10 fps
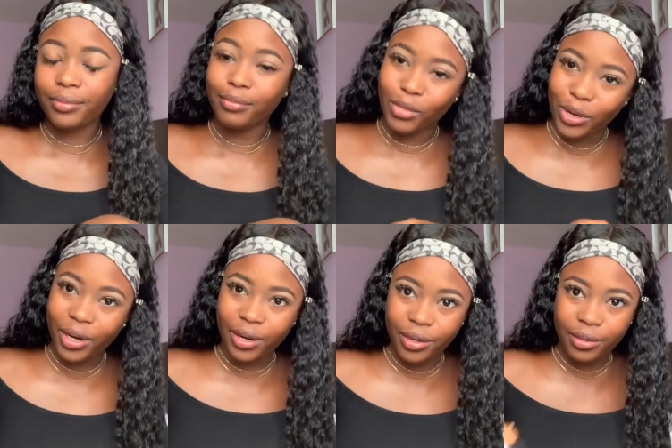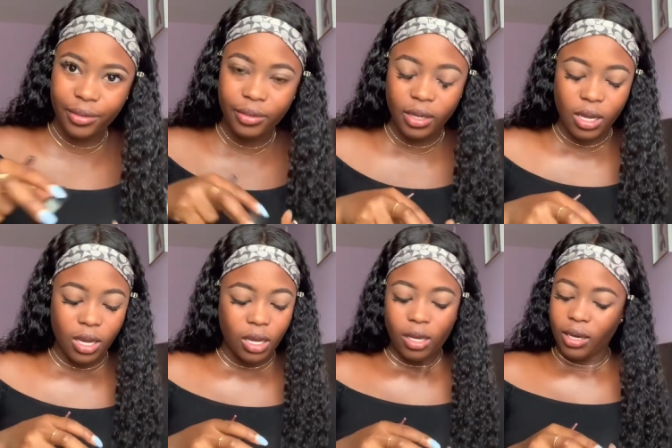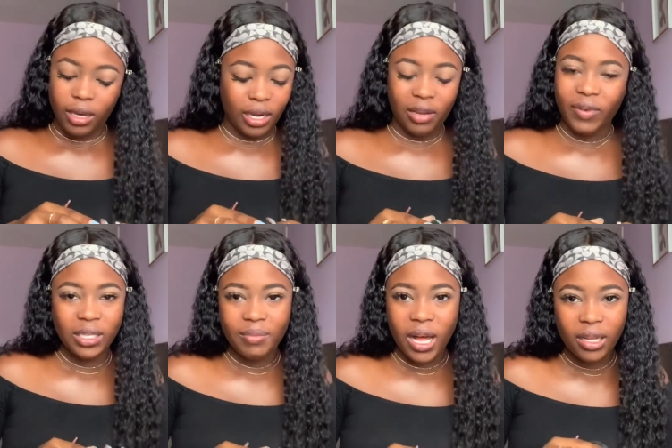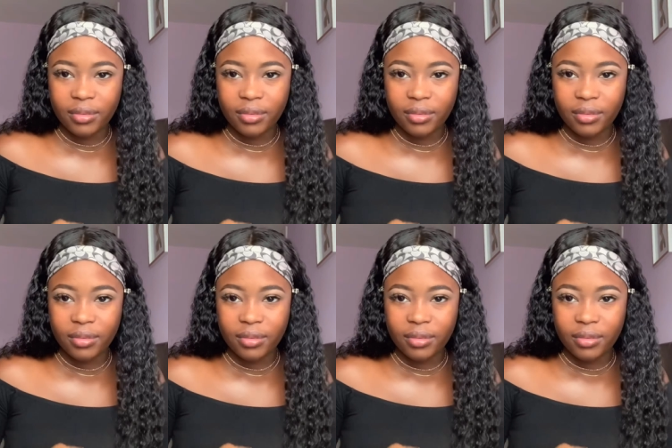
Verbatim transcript: But girl, it never smell.